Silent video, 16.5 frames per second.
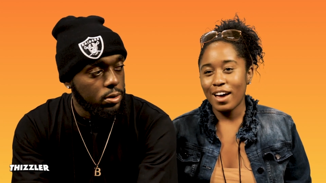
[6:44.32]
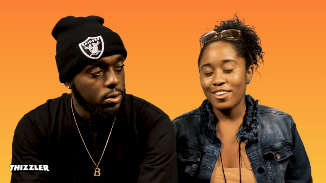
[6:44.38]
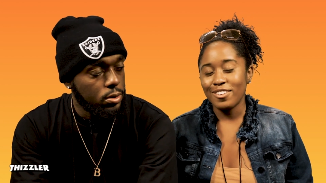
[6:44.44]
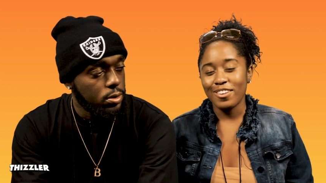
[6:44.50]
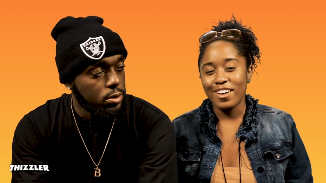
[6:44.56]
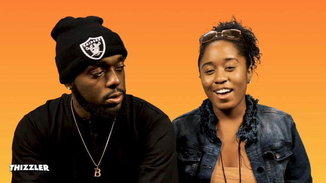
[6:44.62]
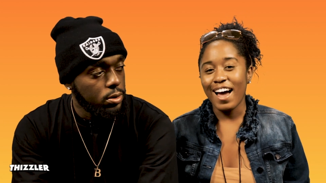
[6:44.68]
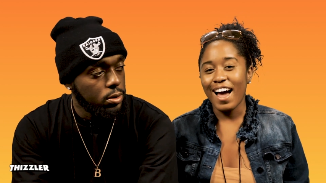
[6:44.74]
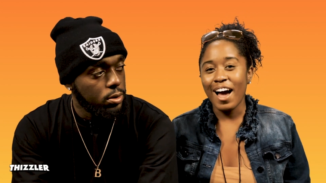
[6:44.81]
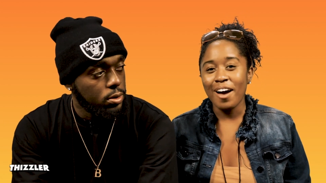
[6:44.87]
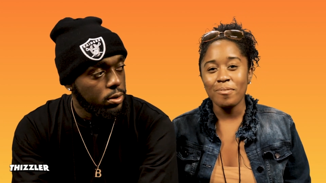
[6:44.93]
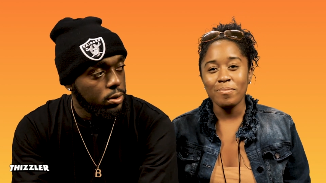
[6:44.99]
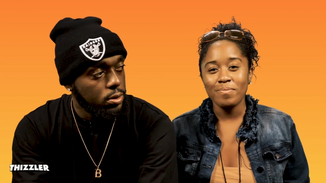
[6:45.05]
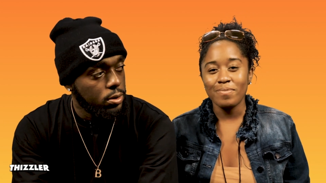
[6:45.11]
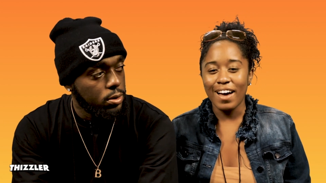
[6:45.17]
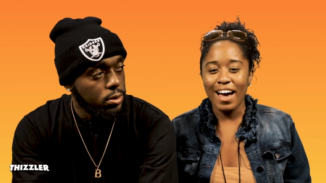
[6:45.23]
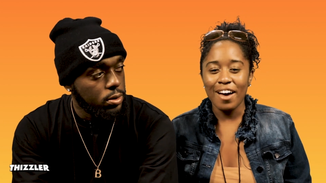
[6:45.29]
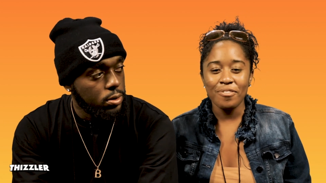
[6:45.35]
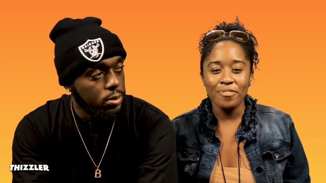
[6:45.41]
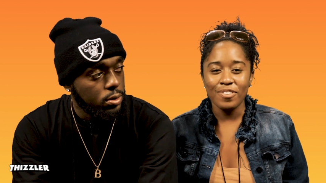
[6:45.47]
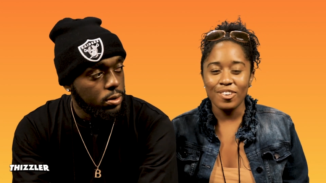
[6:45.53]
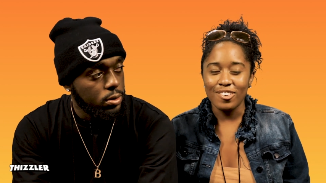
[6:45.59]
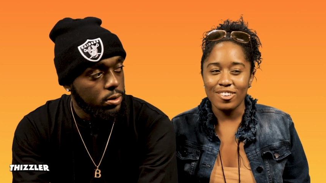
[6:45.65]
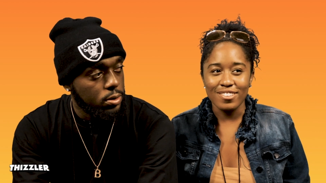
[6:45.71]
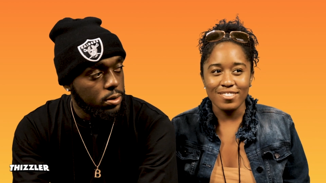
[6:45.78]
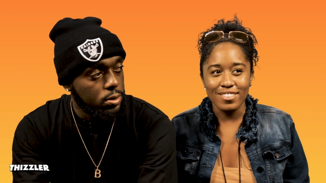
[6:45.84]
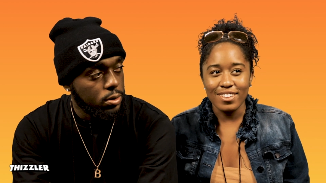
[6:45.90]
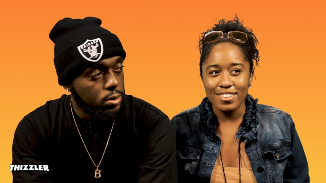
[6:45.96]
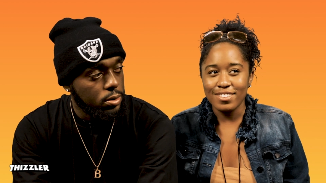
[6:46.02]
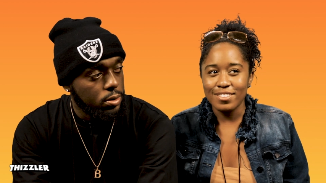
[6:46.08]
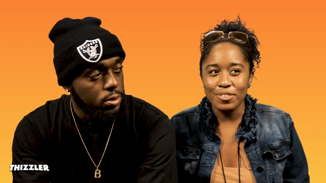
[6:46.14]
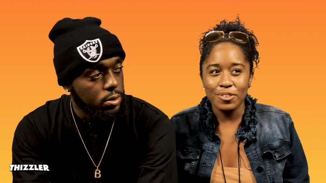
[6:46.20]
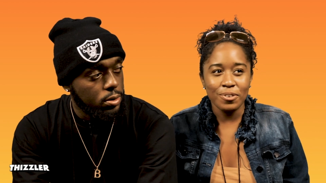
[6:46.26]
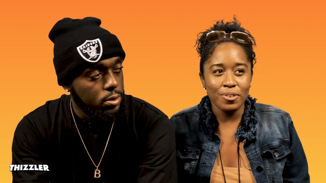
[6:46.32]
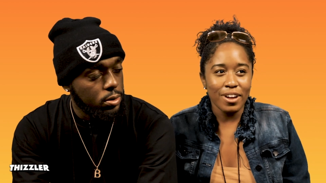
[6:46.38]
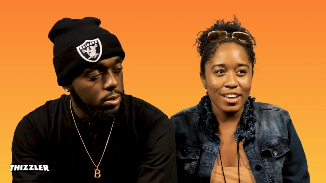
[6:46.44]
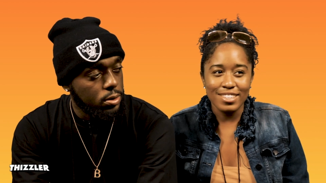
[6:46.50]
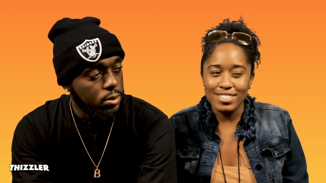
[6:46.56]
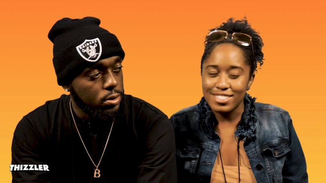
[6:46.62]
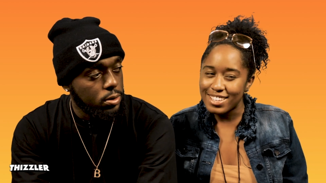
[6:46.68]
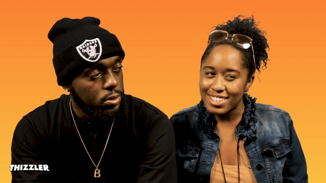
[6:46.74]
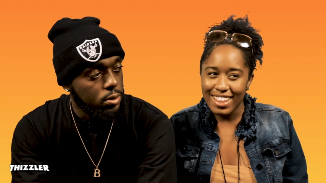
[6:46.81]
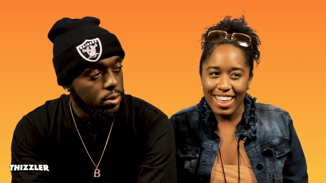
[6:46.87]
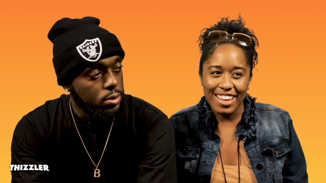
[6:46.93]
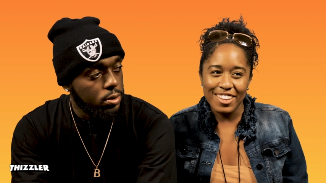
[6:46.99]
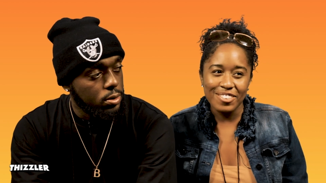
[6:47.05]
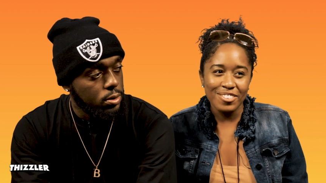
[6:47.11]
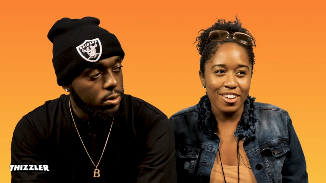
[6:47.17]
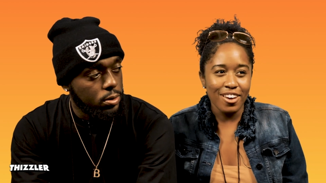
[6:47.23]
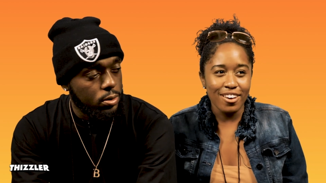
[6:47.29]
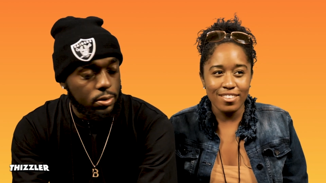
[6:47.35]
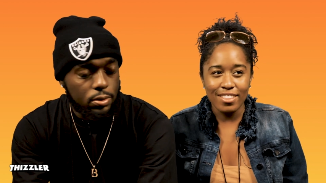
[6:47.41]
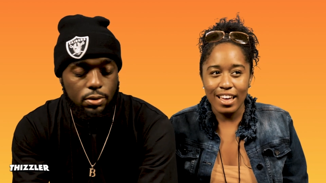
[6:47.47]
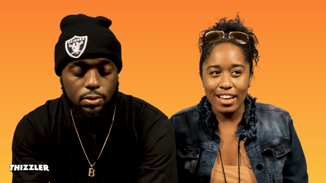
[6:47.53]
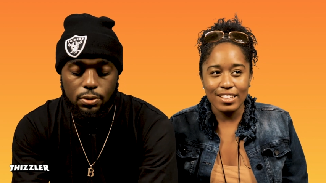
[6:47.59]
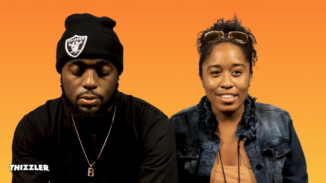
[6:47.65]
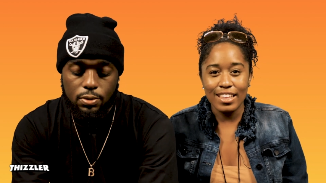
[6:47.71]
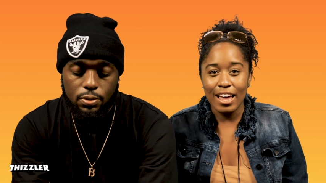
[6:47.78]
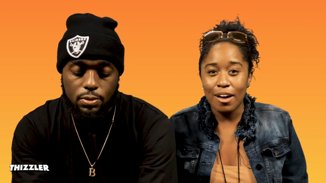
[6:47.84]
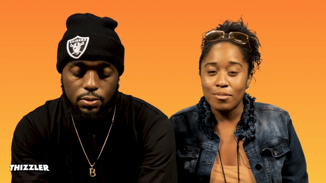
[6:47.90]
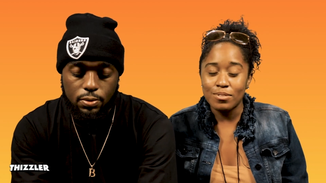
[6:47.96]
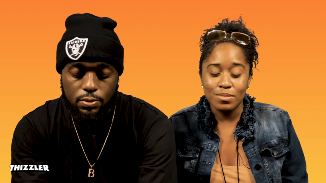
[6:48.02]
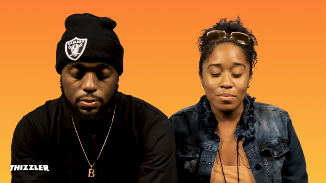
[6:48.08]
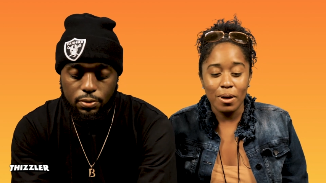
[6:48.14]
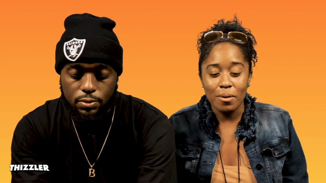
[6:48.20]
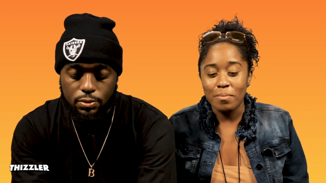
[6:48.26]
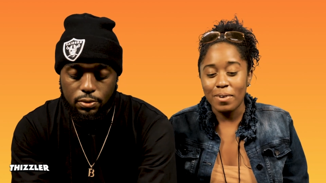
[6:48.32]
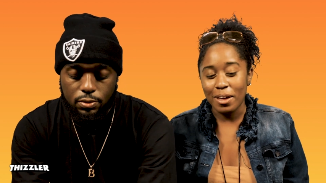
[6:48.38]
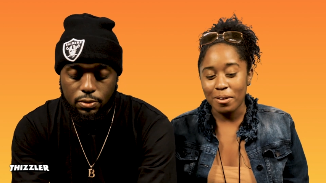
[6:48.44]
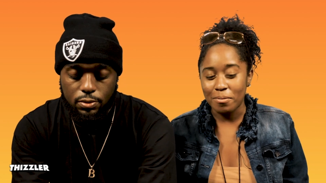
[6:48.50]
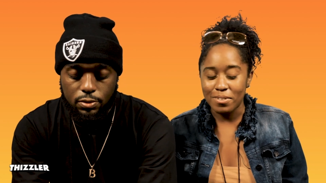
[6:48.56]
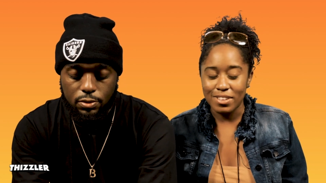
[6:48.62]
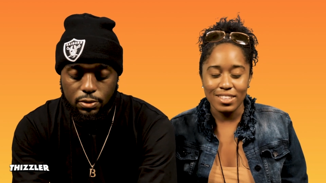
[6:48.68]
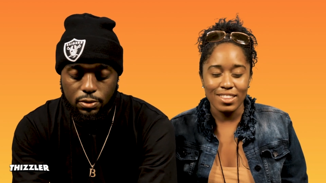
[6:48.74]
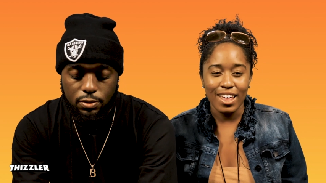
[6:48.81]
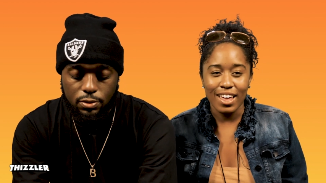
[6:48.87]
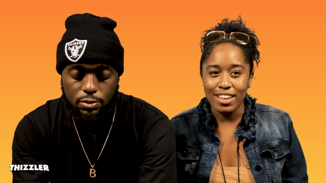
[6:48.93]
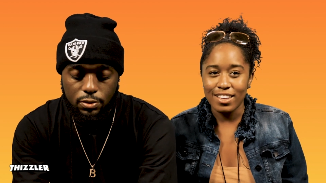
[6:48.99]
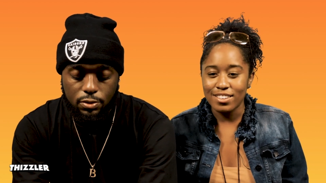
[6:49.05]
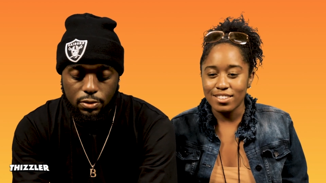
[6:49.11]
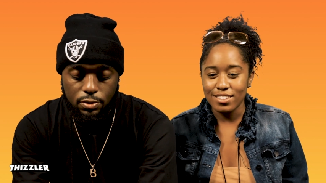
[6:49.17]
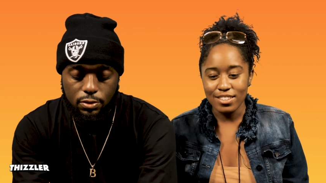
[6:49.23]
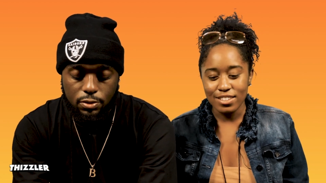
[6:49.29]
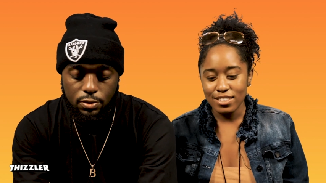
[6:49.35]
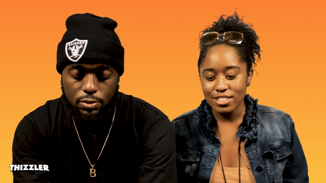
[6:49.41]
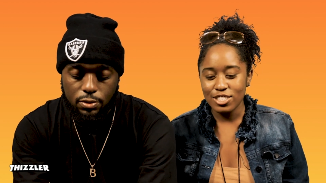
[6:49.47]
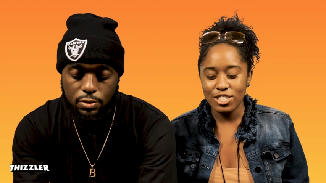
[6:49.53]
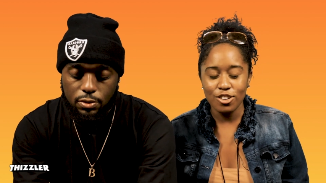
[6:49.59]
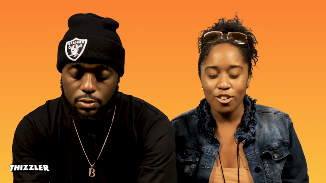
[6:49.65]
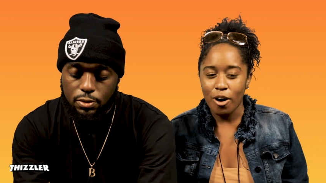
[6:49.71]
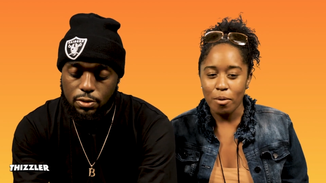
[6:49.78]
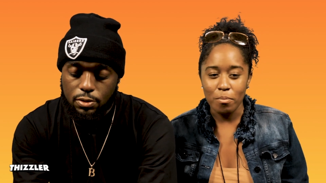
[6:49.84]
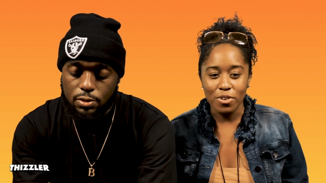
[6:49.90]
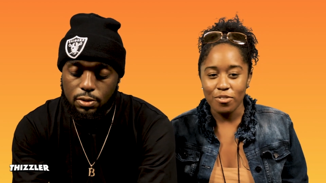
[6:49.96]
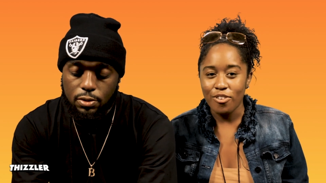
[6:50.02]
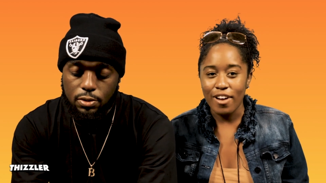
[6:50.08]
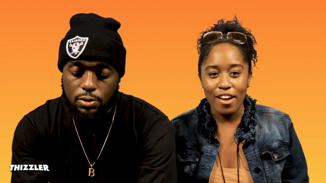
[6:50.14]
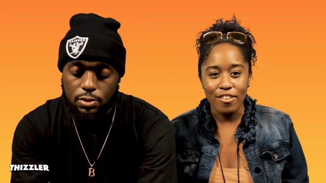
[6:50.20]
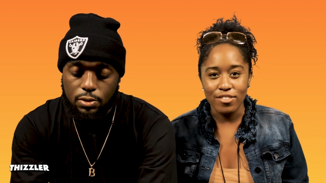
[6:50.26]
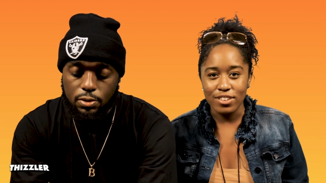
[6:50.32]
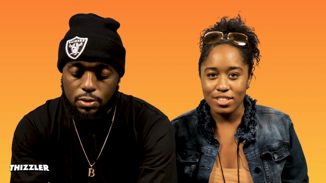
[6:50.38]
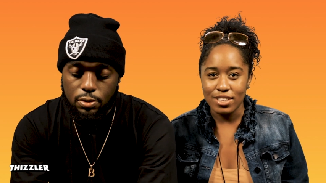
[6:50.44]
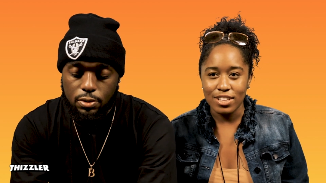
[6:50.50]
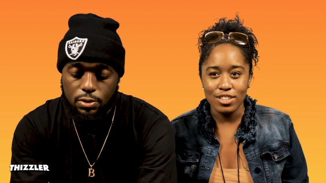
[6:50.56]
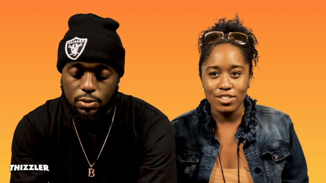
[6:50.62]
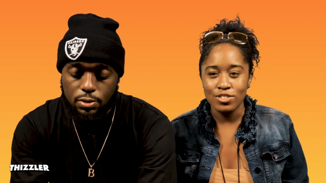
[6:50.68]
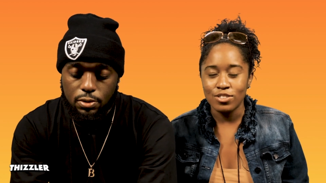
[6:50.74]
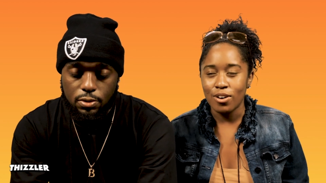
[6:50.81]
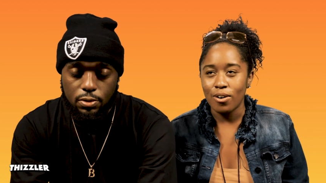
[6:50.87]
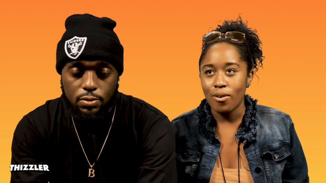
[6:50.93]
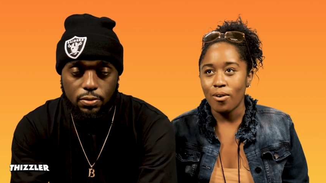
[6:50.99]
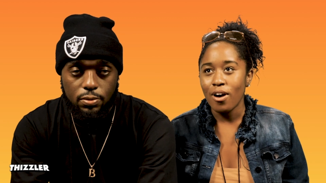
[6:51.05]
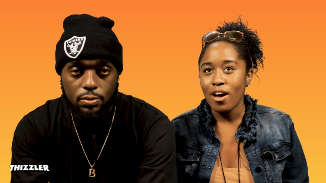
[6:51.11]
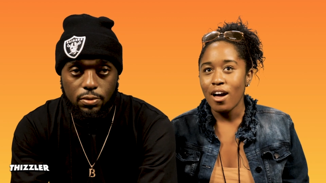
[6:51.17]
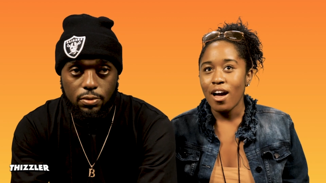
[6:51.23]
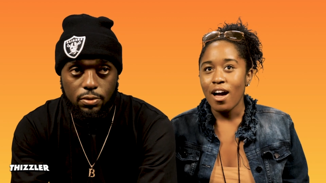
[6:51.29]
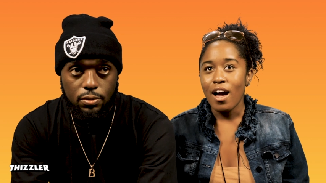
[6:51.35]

Speaker 1: I don't. I'm. I feel crazy. Like you know, like that was my baby. Like she called me for everything. So